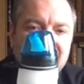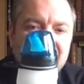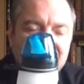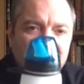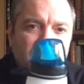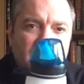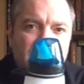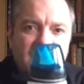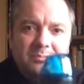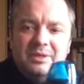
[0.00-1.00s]
it's
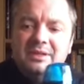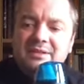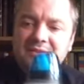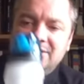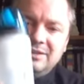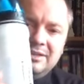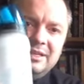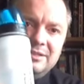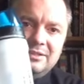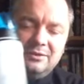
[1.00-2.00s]
alright, but
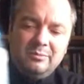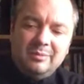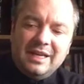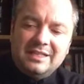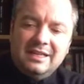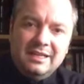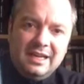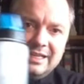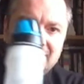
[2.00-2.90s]
it could be better, and